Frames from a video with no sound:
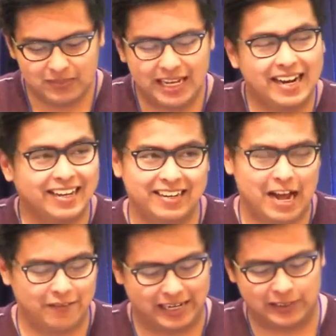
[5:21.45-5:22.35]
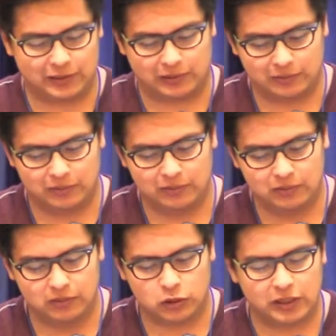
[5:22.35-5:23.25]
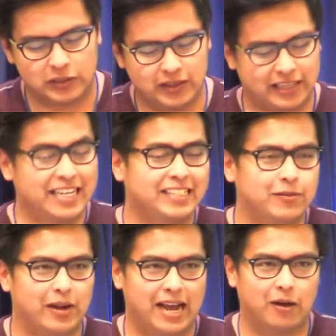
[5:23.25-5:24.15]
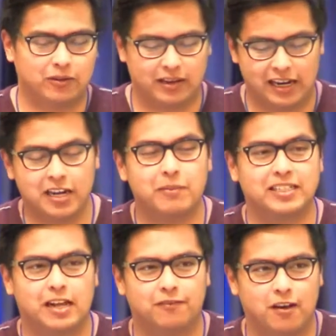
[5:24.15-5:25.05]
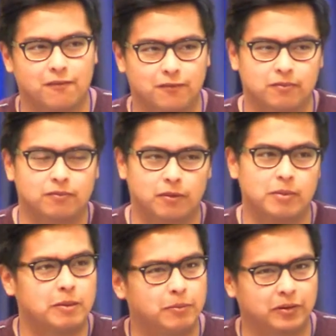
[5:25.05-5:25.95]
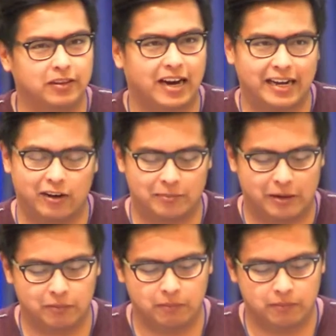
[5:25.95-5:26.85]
And I didn't have an answer. So I took the easy way out and cut myself off from the people that I cared about.